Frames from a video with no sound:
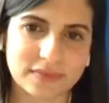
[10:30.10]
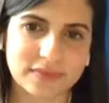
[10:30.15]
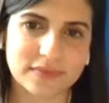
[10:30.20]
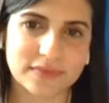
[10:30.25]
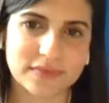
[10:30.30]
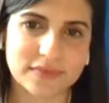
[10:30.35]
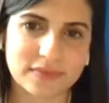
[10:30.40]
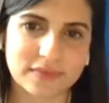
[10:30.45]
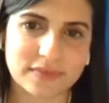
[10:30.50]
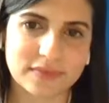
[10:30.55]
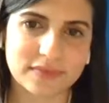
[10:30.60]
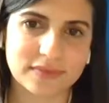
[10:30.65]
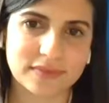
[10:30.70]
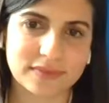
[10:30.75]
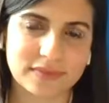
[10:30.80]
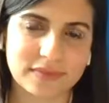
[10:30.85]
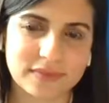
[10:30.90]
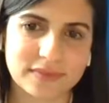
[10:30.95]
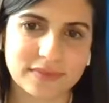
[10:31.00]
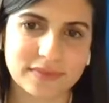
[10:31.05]

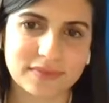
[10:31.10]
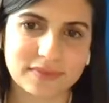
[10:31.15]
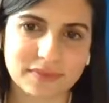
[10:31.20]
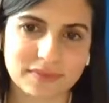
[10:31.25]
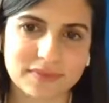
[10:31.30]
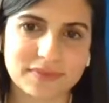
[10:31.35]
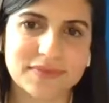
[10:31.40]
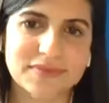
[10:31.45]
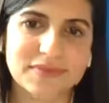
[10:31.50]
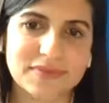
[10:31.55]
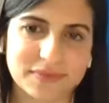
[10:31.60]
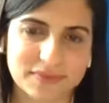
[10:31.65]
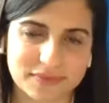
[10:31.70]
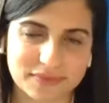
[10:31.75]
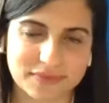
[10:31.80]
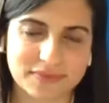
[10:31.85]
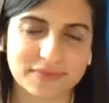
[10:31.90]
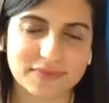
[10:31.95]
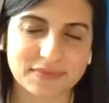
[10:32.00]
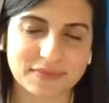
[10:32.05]

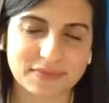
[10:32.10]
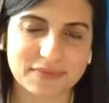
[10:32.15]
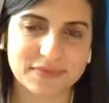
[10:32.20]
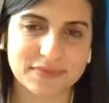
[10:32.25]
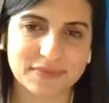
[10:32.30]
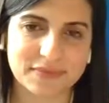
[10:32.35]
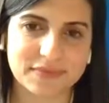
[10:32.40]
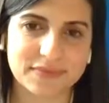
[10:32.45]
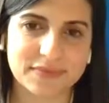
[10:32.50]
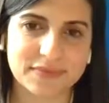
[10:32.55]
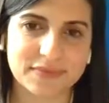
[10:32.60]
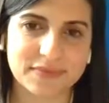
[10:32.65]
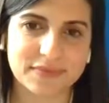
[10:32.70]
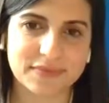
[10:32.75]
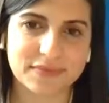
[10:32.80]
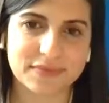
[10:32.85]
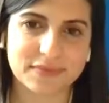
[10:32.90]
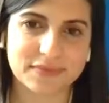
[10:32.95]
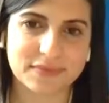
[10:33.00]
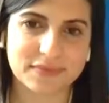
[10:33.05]

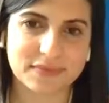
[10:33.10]
(silent)